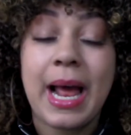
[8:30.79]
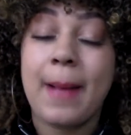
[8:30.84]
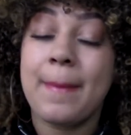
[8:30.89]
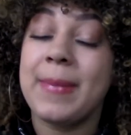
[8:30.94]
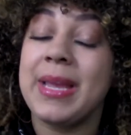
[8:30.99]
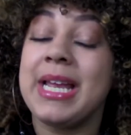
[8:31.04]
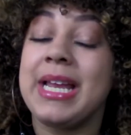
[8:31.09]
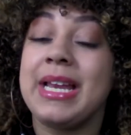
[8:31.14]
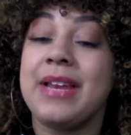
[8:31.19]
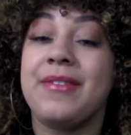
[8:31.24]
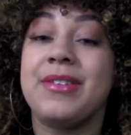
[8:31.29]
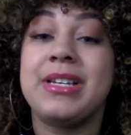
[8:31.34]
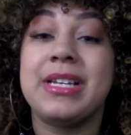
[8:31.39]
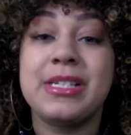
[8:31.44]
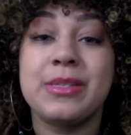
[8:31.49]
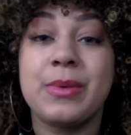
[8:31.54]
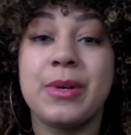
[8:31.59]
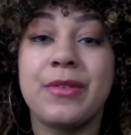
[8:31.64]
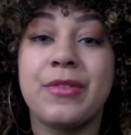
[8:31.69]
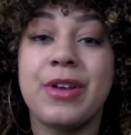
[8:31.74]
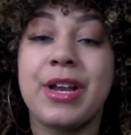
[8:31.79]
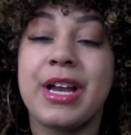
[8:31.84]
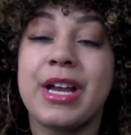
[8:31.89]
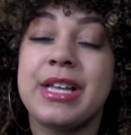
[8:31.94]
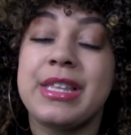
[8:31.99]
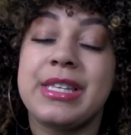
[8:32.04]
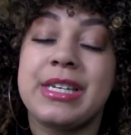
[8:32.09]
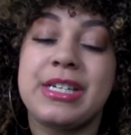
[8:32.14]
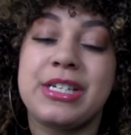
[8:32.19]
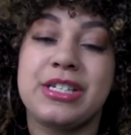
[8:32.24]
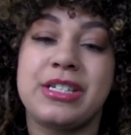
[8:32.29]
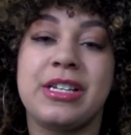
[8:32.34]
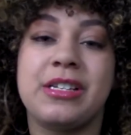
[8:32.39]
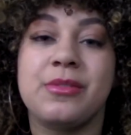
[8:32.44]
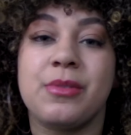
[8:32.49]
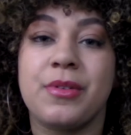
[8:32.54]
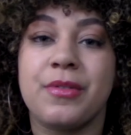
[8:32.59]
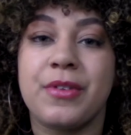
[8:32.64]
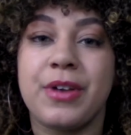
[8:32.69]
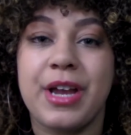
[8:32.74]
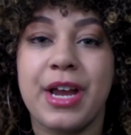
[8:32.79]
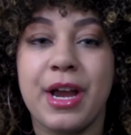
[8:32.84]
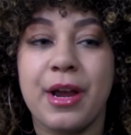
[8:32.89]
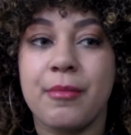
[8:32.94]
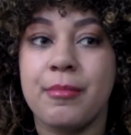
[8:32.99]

I mean, if it doesn't work for your hair, then it just doesn't work for hair,